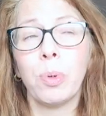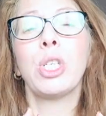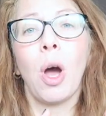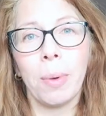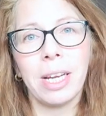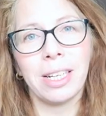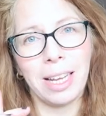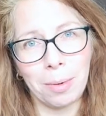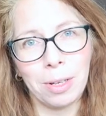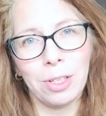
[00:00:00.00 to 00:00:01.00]

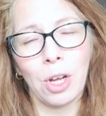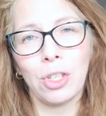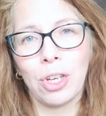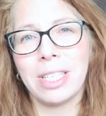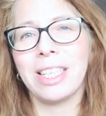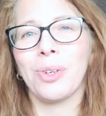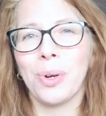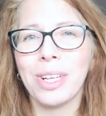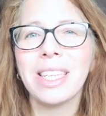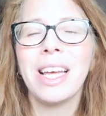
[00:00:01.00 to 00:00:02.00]
predominantly, not just in
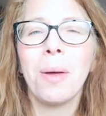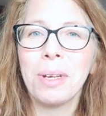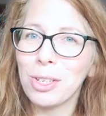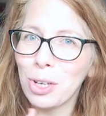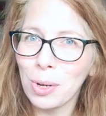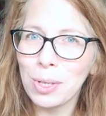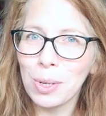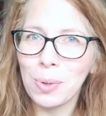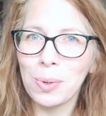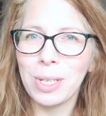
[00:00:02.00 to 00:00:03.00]
oils, because she
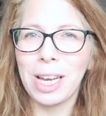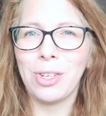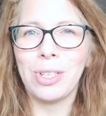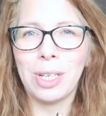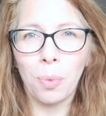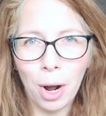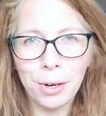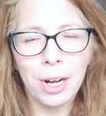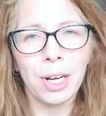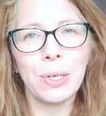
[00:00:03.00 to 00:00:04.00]
also sketches in
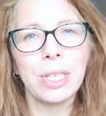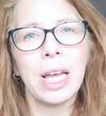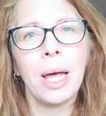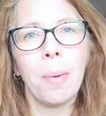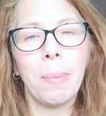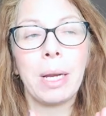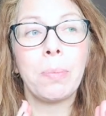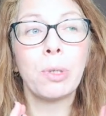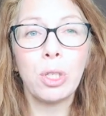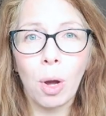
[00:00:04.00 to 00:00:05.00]
watercolors,
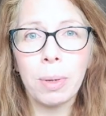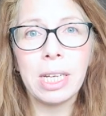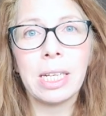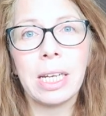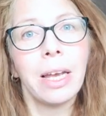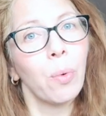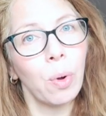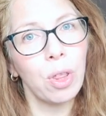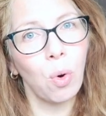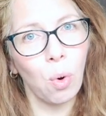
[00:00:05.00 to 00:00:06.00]
but predominantly
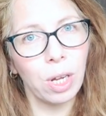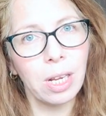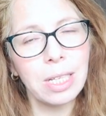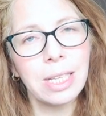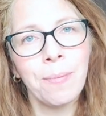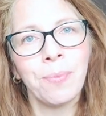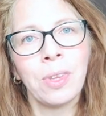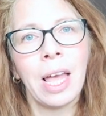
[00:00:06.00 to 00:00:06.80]
with oils.